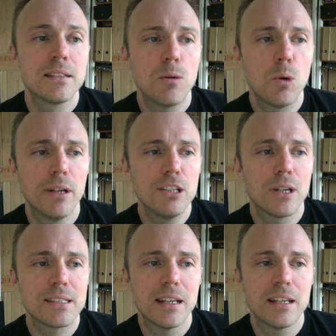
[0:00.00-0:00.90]
So what we're
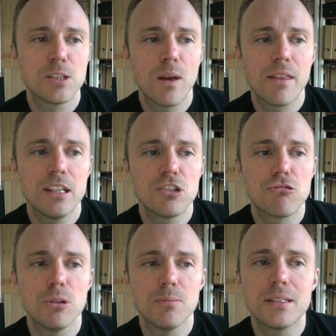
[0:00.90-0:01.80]
interested in is whether these
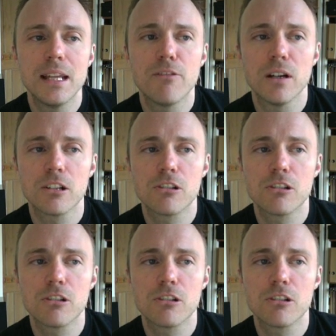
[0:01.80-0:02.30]
groups differ